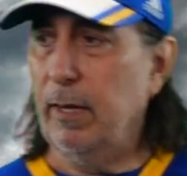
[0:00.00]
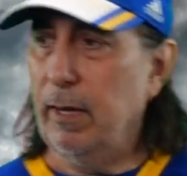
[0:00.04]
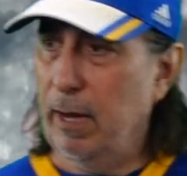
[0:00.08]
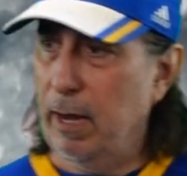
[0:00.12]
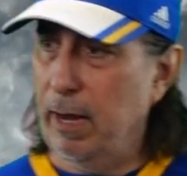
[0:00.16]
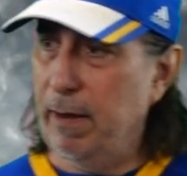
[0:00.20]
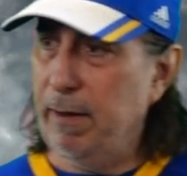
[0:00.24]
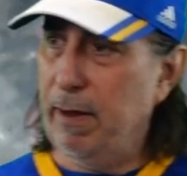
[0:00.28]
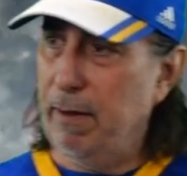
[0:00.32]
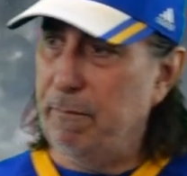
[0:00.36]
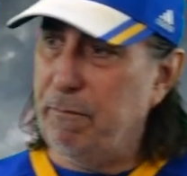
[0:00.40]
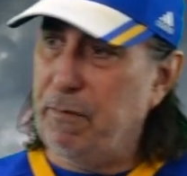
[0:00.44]

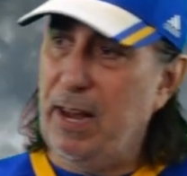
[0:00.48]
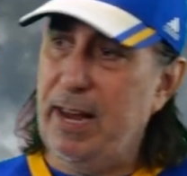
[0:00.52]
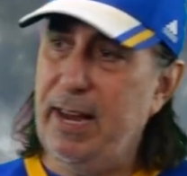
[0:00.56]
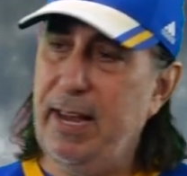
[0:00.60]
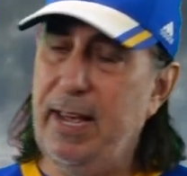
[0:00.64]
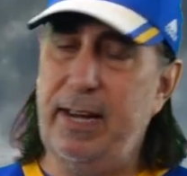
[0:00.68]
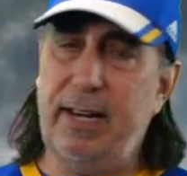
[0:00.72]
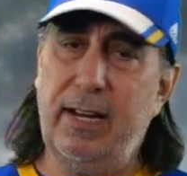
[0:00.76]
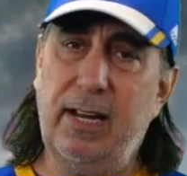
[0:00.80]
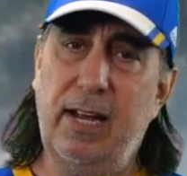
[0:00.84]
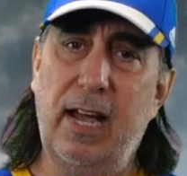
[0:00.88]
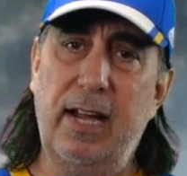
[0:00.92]
If I
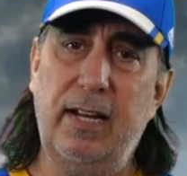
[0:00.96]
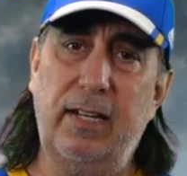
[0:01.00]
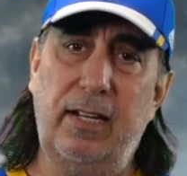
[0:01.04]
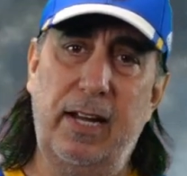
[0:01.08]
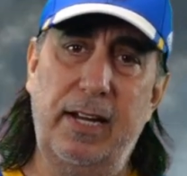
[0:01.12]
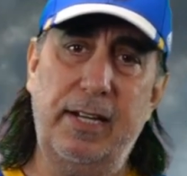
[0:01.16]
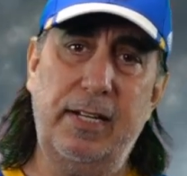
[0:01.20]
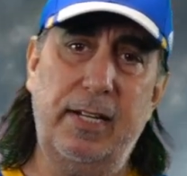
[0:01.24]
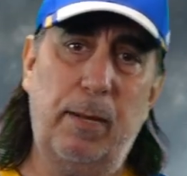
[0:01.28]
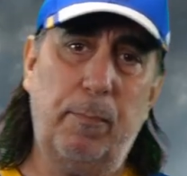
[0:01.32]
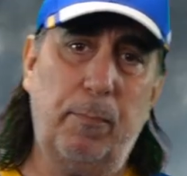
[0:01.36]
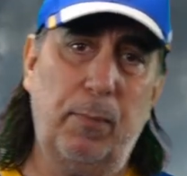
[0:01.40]
had a guy
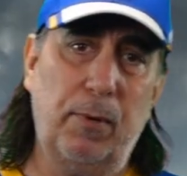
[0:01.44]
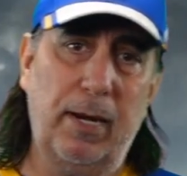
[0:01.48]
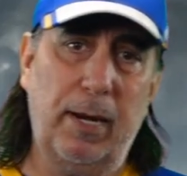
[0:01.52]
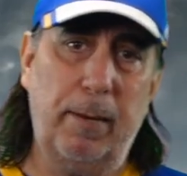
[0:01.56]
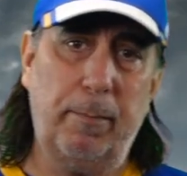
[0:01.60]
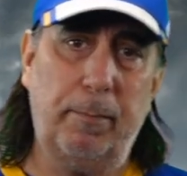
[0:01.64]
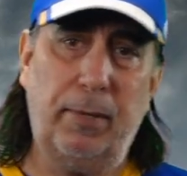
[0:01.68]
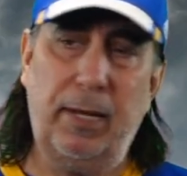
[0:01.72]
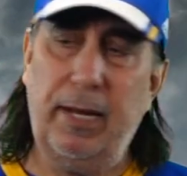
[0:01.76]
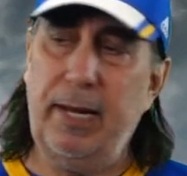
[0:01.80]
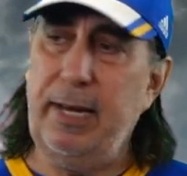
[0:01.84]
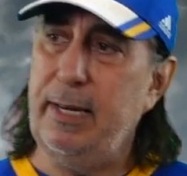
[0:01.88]
lined up when I
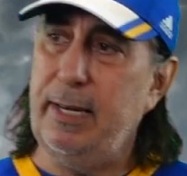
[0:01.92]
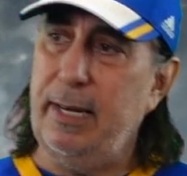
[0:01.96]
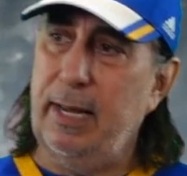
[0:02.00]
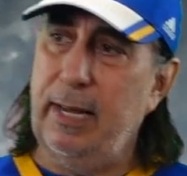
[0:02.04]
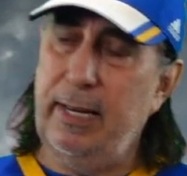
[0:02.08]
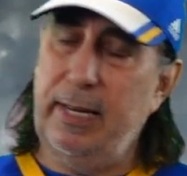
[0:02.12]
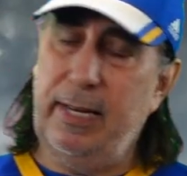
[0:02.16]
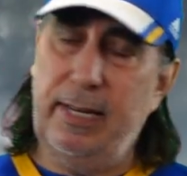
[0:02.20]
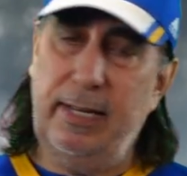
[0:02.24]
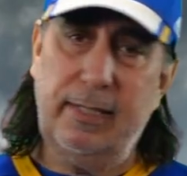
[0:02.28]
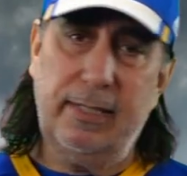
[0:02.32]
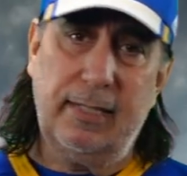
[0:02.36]
played,
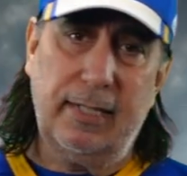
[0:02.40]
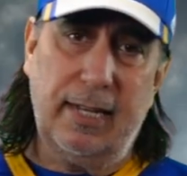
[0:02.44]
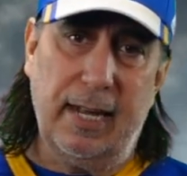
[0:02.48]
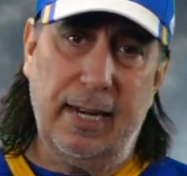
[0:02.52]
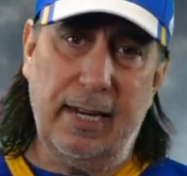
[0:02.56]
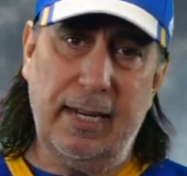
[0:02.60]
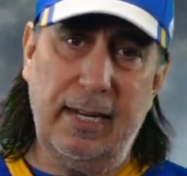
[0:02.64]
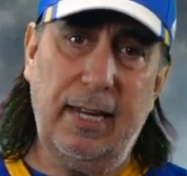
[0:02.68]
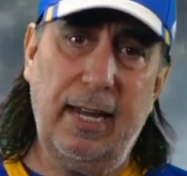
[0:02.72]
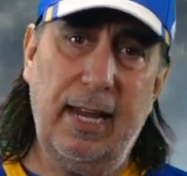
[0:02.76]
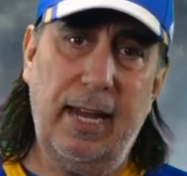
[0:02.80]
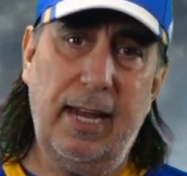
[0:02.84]
he's
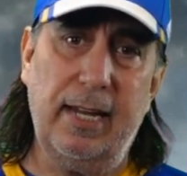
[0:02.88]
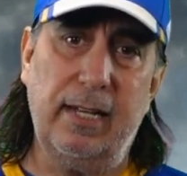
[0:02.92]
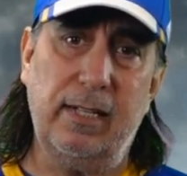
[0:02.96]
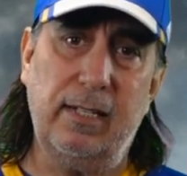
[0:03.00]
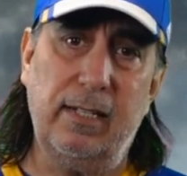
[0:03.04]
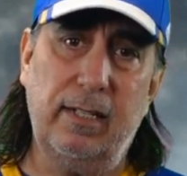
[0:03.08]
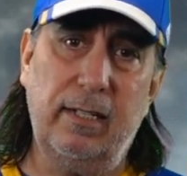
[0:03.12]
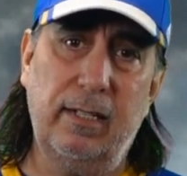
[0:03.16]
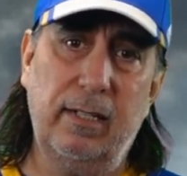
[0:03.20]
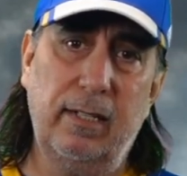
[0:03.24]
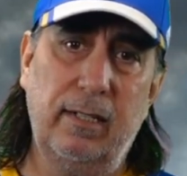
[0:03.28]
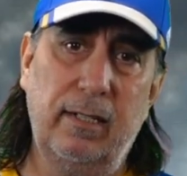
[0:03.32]
getting
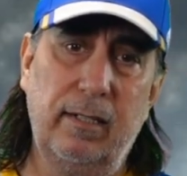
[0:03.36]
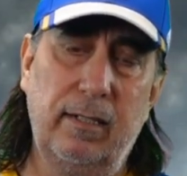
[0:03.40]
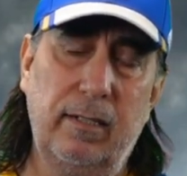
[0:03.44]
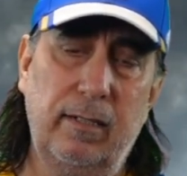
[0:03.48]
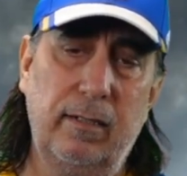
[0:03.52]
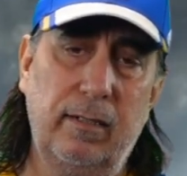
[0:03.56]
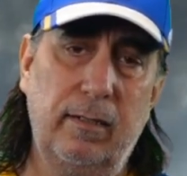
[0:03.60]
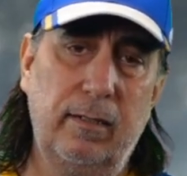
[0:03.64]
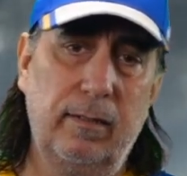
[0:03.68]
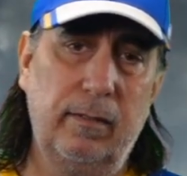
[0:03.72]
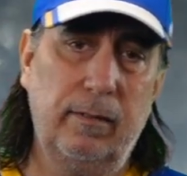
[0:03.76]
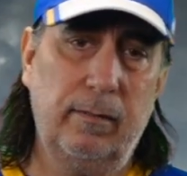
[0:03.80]
hit
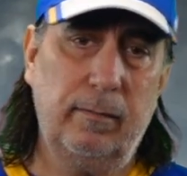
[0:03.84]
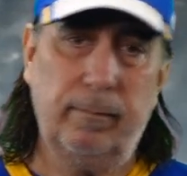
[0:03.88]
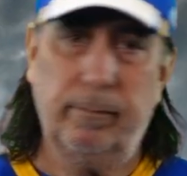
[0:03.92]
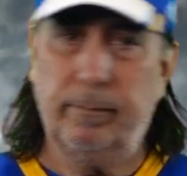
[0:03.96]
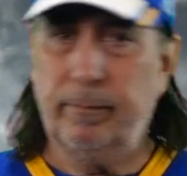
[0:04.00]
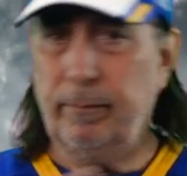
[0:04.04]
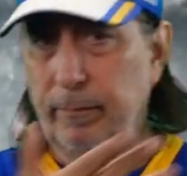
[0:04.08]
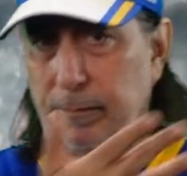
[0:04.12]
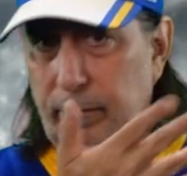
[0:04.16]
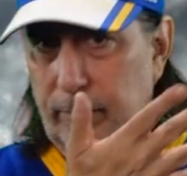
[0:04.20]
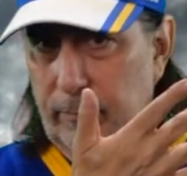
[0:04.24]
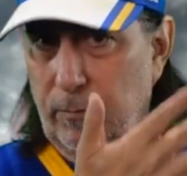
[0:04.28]

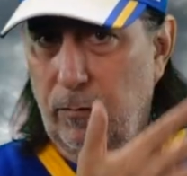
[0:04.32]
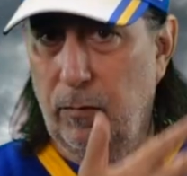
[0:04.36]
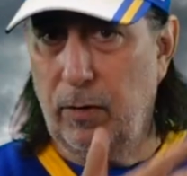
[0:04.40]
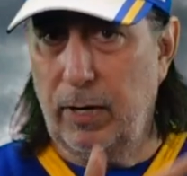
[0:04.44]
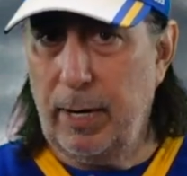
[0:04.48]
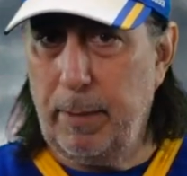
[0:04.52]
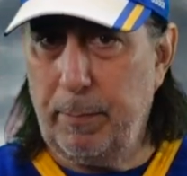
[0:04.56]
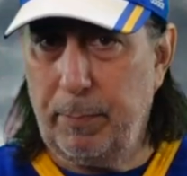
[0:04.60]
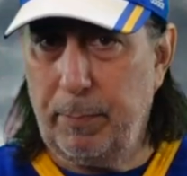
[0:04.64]
when I